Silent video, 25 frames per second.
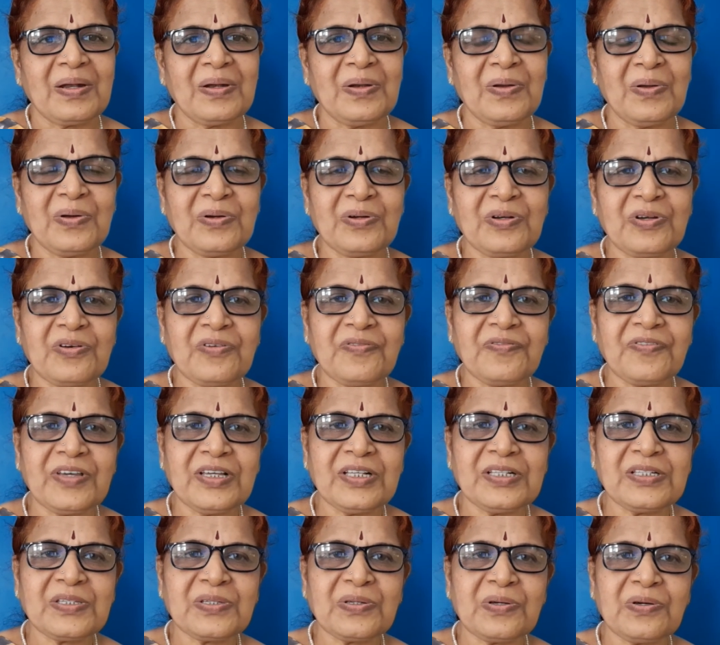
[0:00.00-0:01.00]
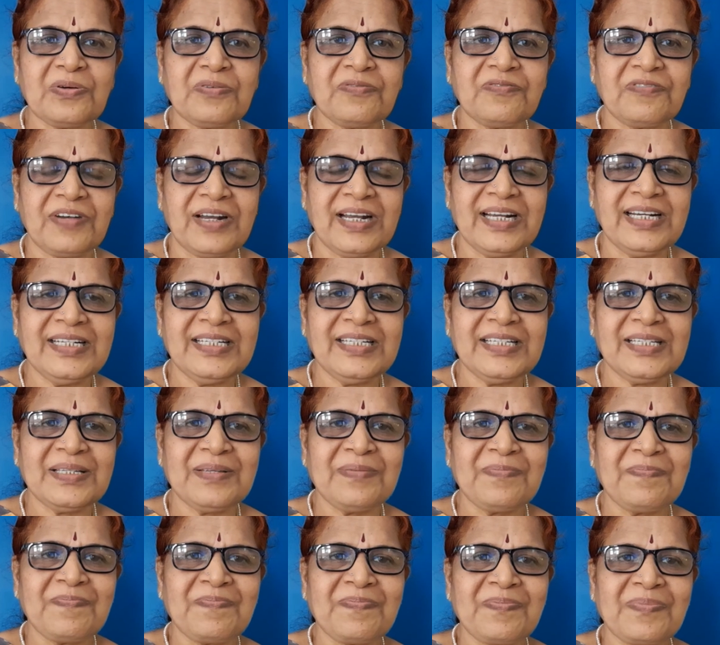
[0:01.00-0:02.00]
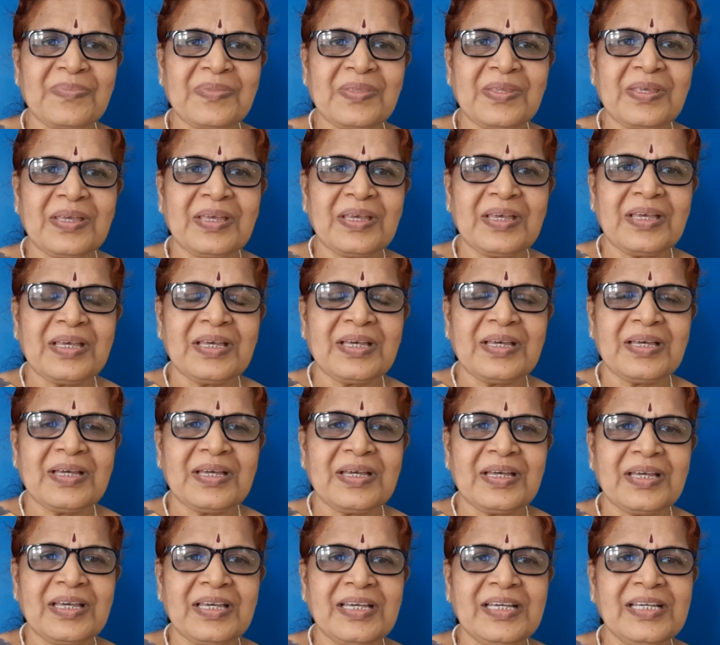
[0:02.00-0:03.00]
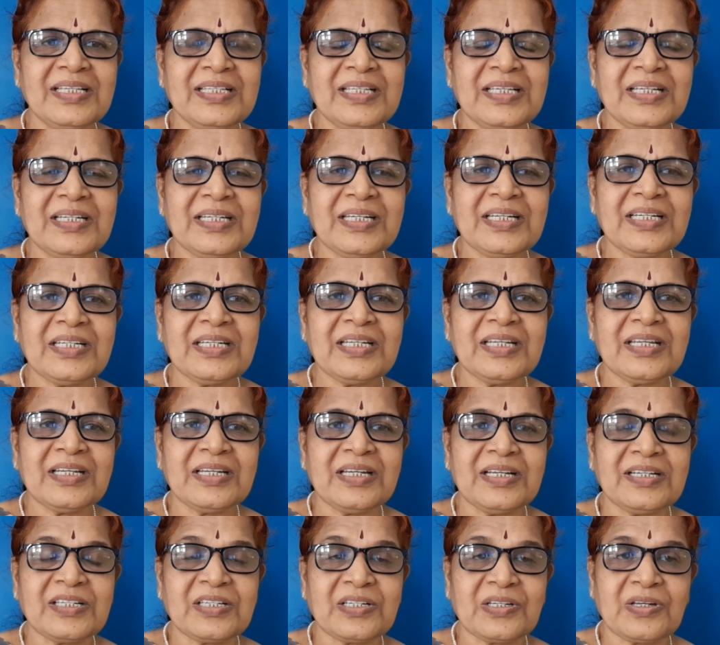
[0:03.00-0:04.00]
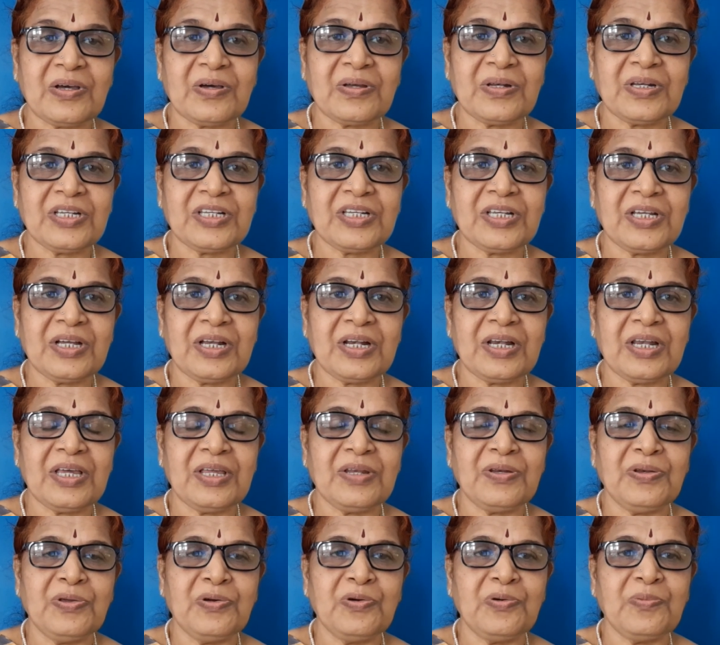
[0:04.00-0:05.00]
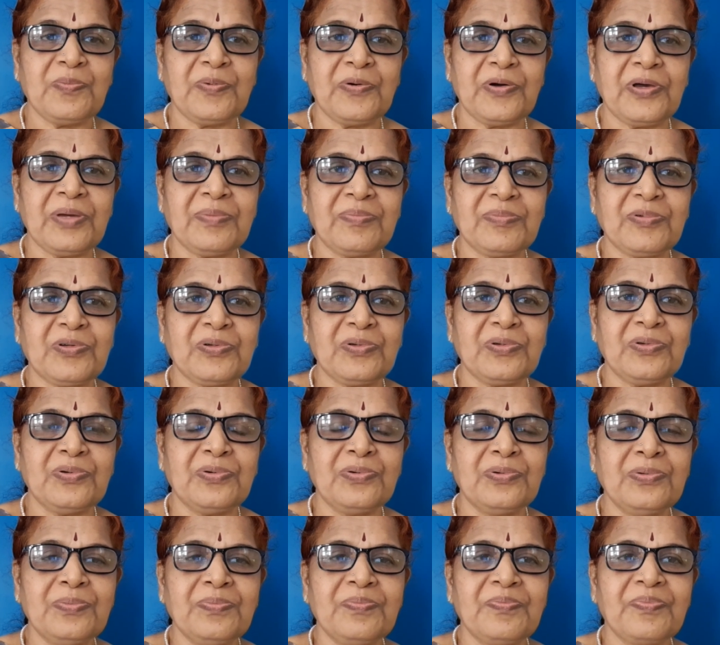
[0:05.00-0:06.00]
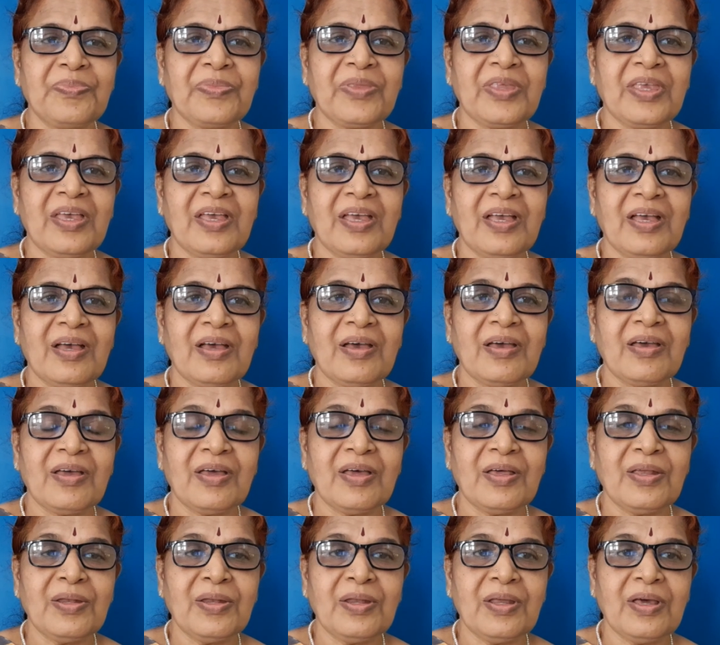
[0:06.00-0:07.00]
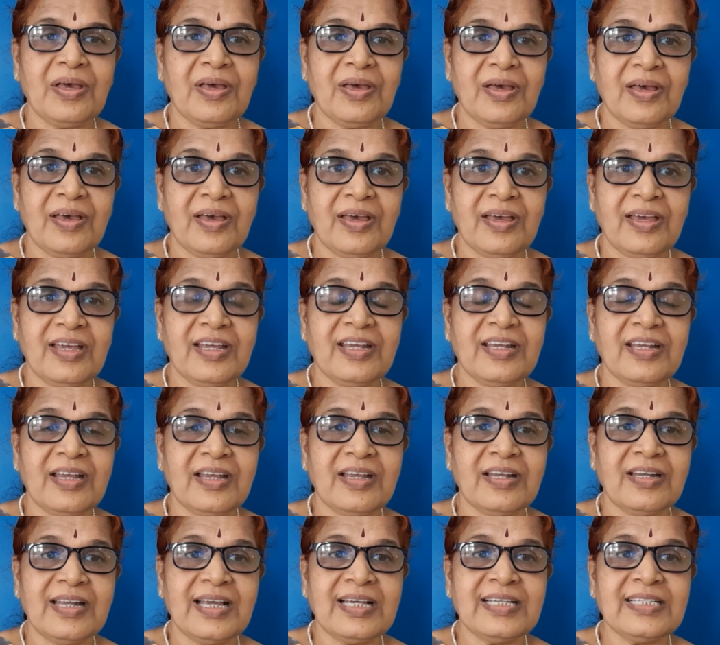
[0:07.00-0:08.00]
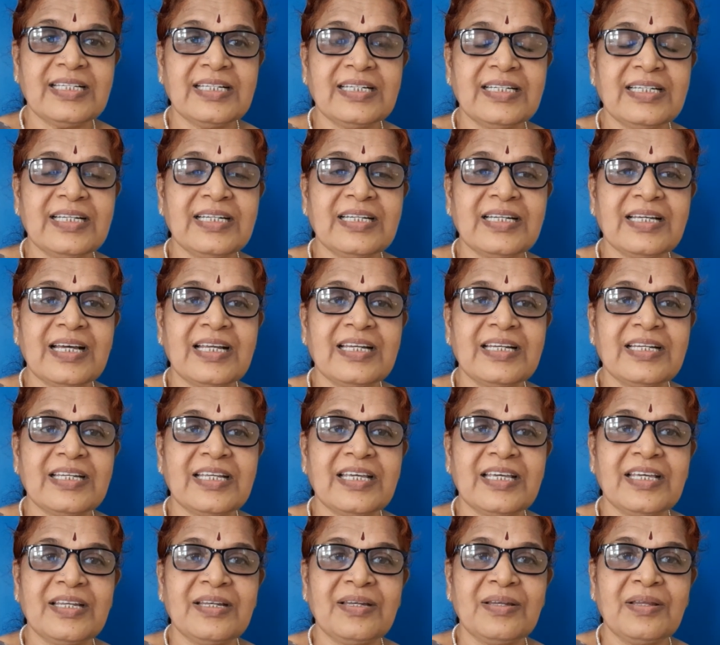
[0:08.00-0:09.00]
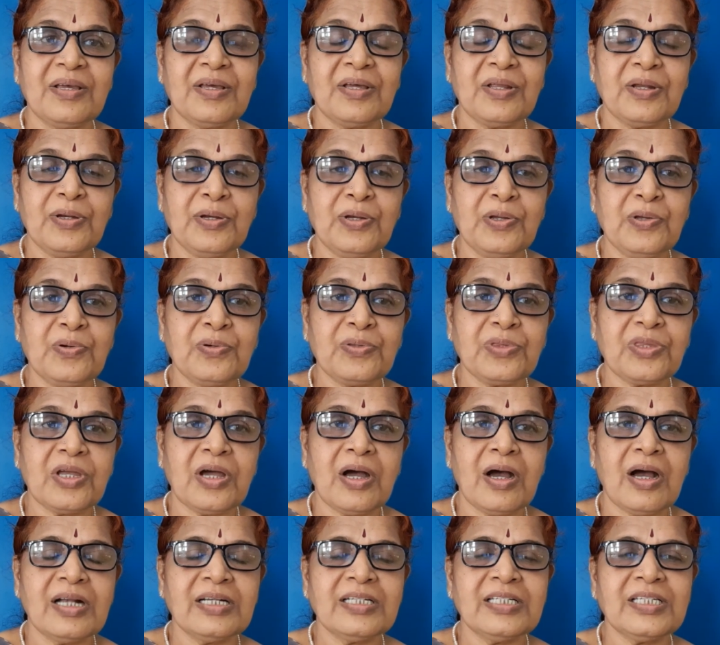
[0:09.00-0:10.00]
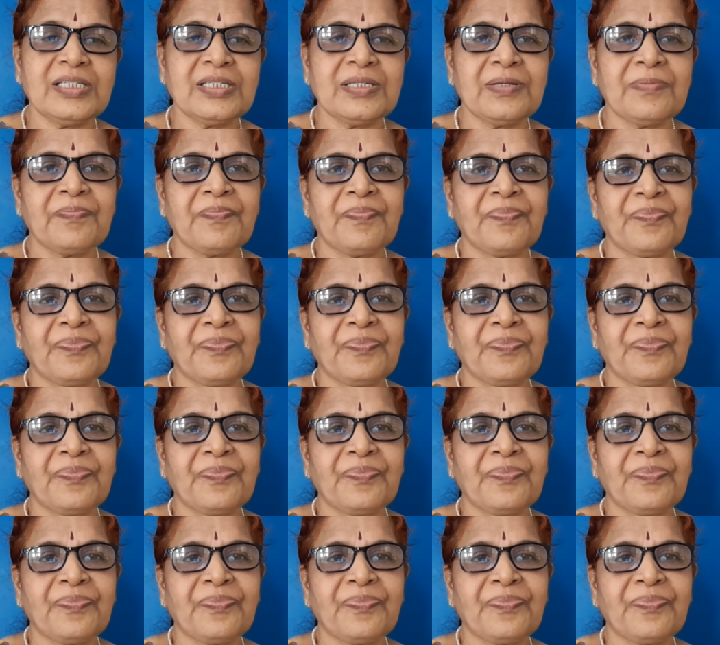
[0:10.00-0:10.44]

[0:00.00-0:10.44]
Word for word: Don't you feel so, friends? Isn't it an astonishingly new poem to you? Uh, it, doesn't it contain new thoughts?